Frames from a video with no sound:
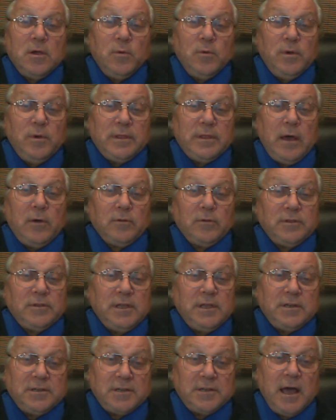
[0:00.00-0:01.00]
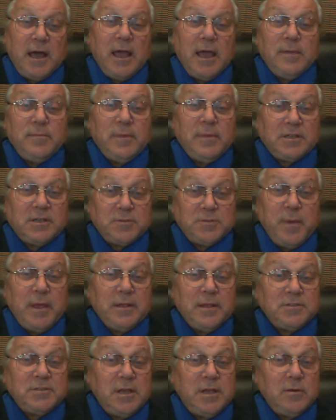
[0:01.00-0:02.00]
without the time,
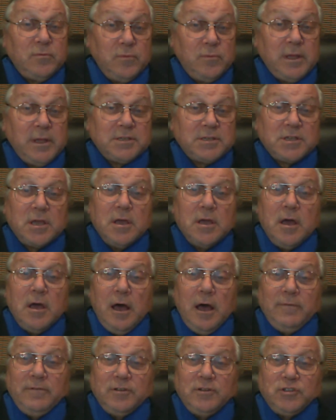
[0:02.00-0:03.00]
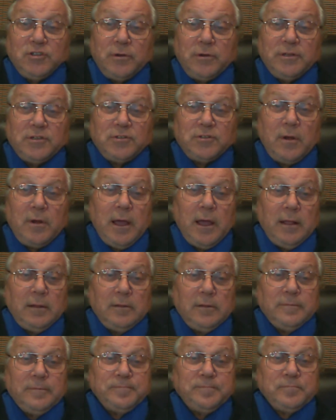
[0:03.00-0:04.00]
expense, and risk of a jury trial.
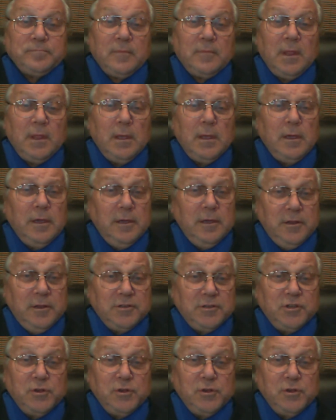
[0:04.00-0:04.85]
It is